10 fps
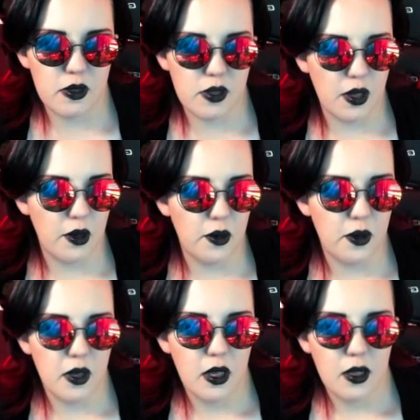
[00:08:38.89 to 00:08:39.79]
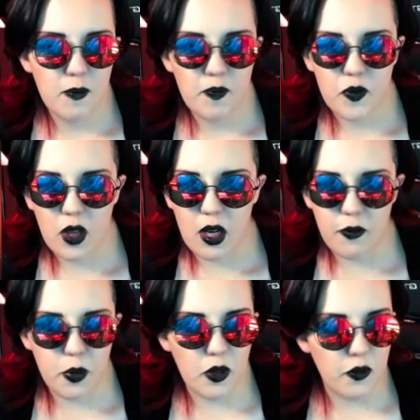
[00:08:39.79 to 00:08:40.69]
So
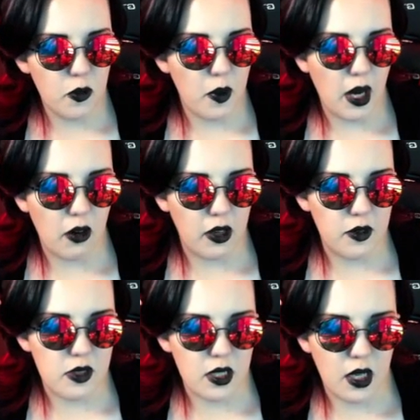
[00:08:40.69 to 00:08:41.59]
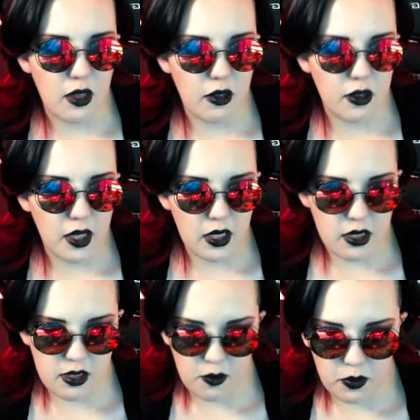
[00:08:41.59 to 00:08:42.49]
I've put a few backgrounds together,
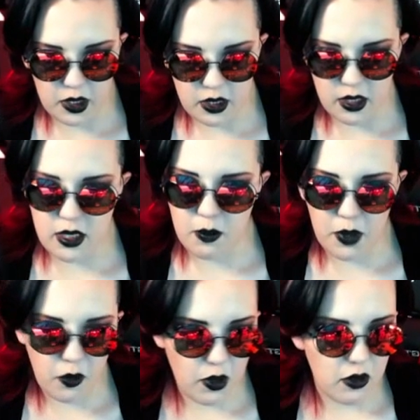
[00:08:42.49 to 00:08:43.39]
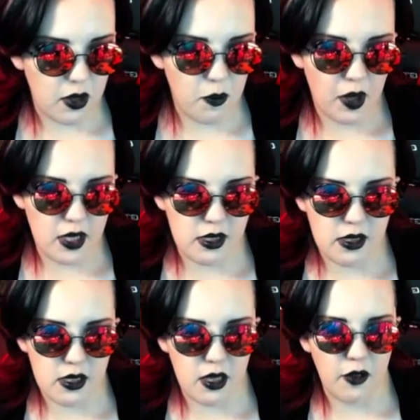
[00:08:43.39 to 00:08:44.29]
kind of did some blending, did my weird
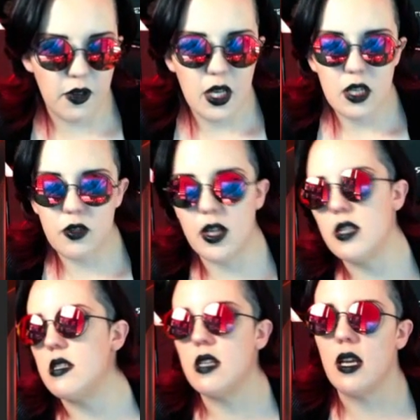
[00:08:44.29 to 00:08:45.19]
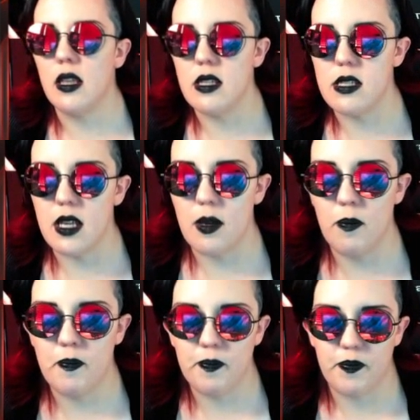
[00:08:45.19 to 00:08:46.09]
composite stuff, tried to stay in the
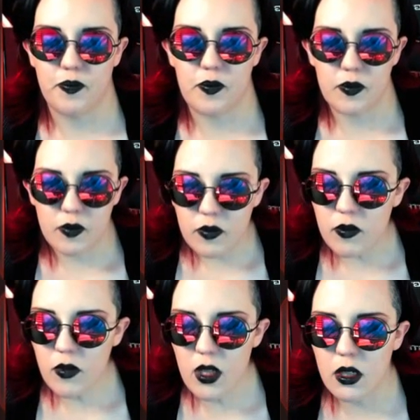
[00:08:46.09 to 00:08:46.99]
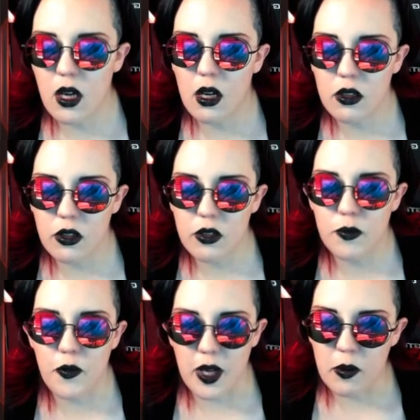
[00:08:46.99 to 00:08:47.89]
same
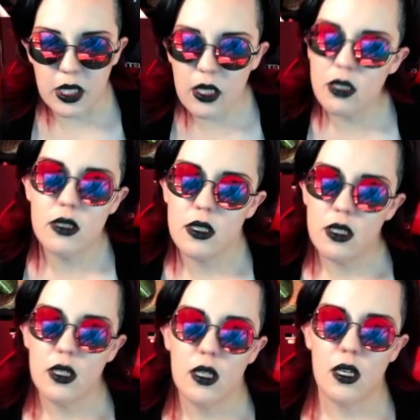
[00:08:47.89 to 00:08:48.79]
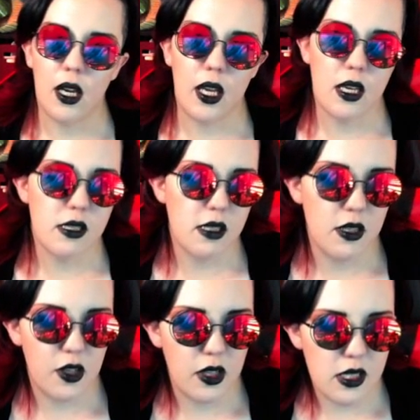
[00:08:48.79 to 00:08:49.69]
color family, I
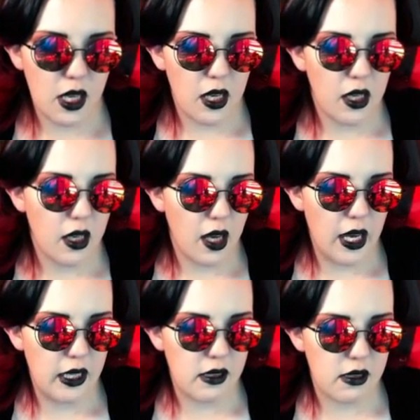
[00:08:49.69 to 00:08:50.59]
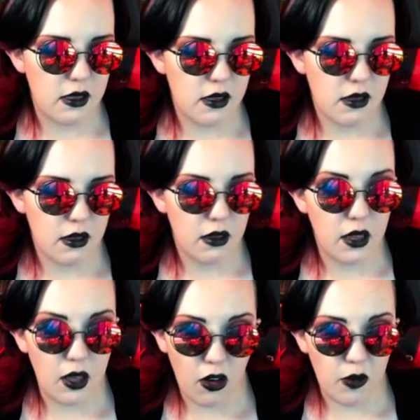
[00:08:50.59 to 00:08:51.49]
guess you could say, as
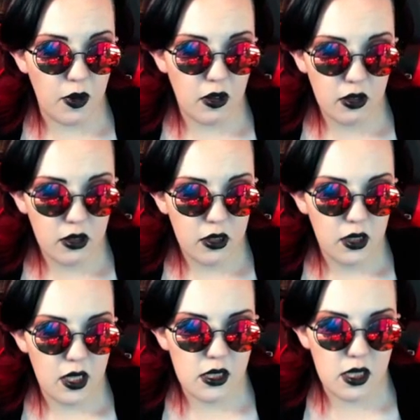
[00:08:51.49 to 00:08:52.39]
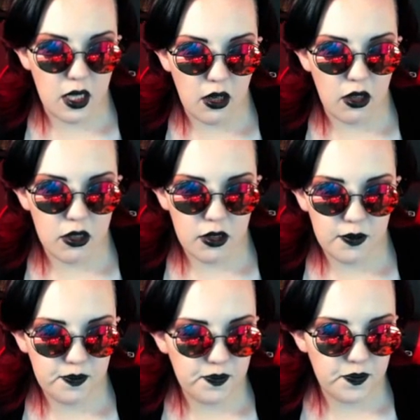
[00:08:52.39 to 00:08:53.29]
the armor, as the
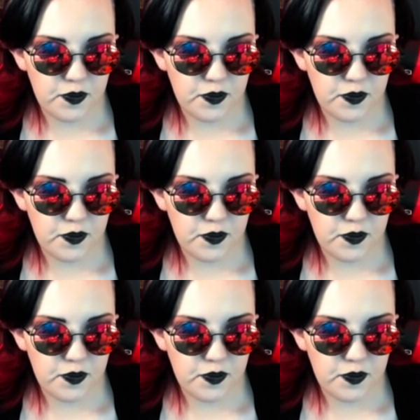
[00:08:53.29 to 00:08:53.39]
character.